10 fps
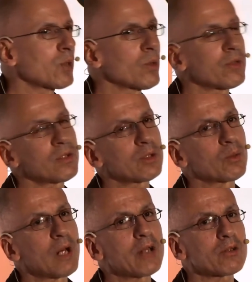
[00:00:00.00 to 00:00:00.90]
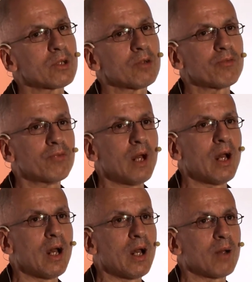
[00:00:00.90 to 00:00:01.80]
to a situation of
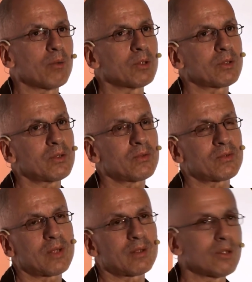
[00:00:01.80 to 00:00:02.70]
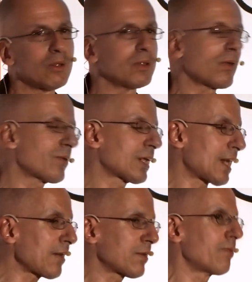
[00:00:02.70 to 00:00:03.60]
uh, what is uh, known as
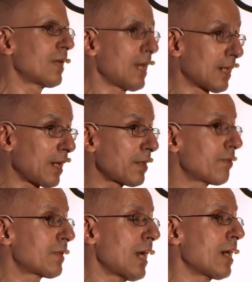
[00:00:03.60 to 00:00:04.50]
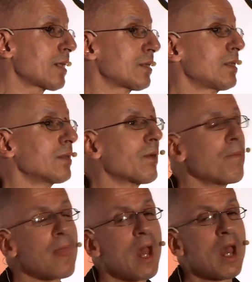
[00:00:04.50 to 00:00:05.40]
aggressive, very aggressive targeting.
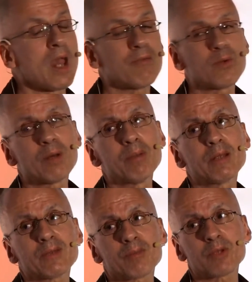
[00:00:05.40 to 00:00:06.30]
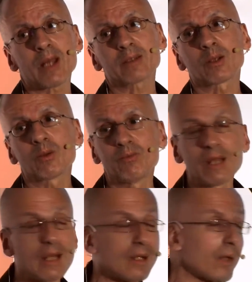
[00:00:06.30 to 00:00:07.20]
If you are being subjected to
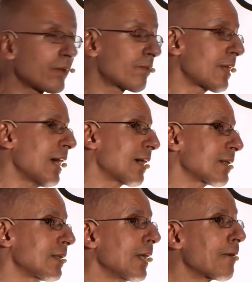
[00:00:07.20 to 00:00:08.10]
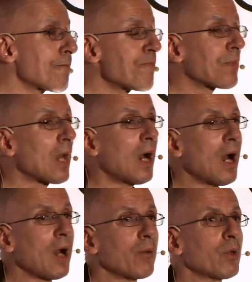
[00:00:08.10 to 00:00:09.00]
very aggressive targeting,
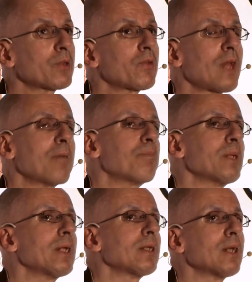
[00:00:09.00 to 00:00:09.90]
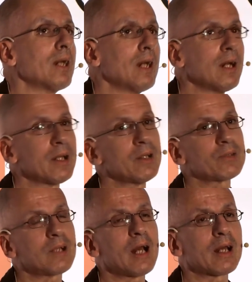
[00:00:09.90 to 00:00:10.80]
uh, what is happening uh,
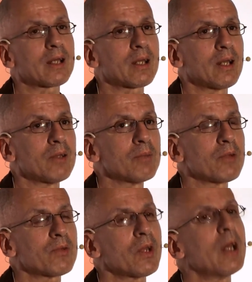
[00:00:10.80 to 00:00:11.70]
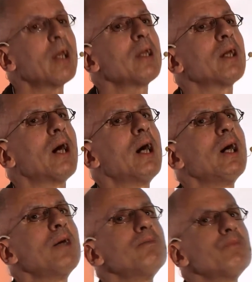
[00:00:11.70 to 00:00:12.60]
is like you may say
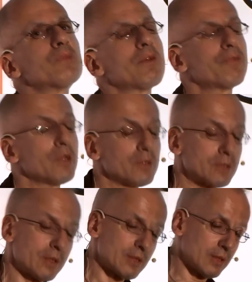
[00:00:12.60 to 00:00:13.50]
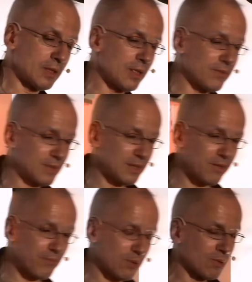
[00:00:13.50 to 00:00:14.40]
um, the, the, the, the
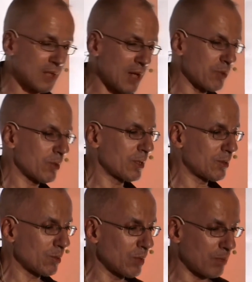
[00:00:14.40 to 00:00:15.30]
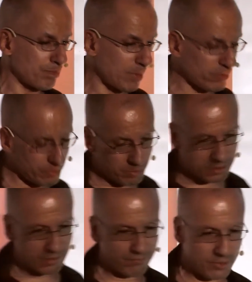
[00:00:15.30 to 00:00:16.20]
difficult times to get through are possibly
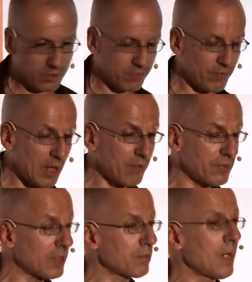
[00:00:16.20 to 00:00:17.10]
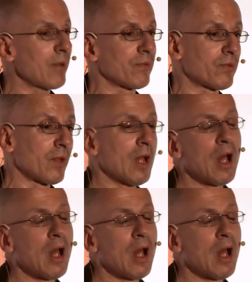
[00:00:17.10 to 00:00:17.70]
the first five, six months